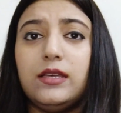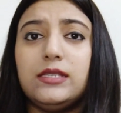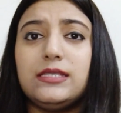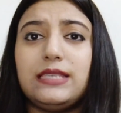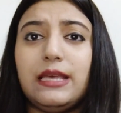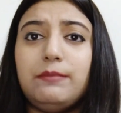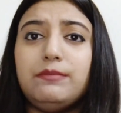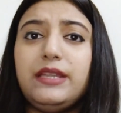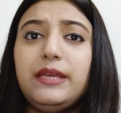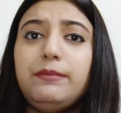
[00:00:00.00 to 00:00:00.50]

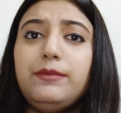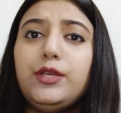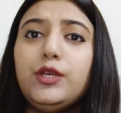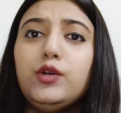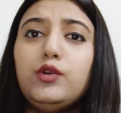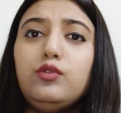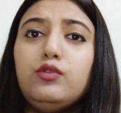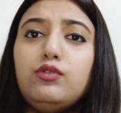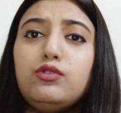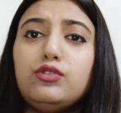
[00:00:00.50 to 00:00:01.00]
Sometimes
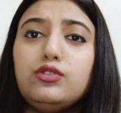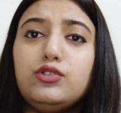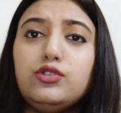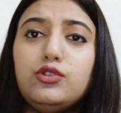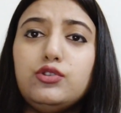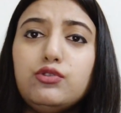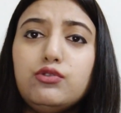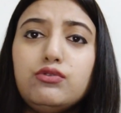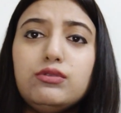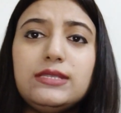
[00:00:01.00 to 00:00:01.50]
you
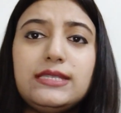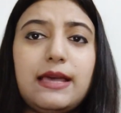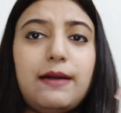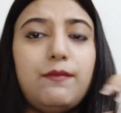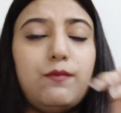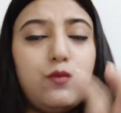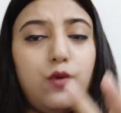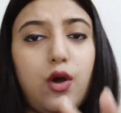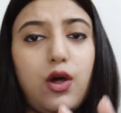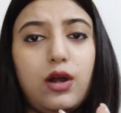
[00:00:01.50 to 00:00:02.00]
do
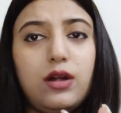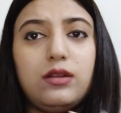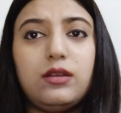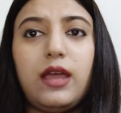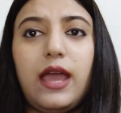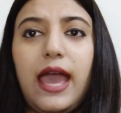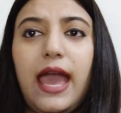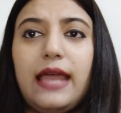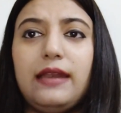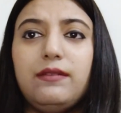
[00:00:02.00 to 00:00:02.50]
some work
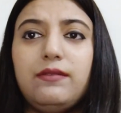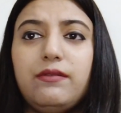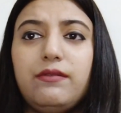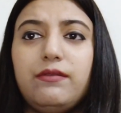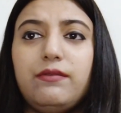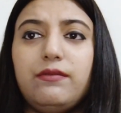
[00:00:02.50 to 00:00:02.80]
and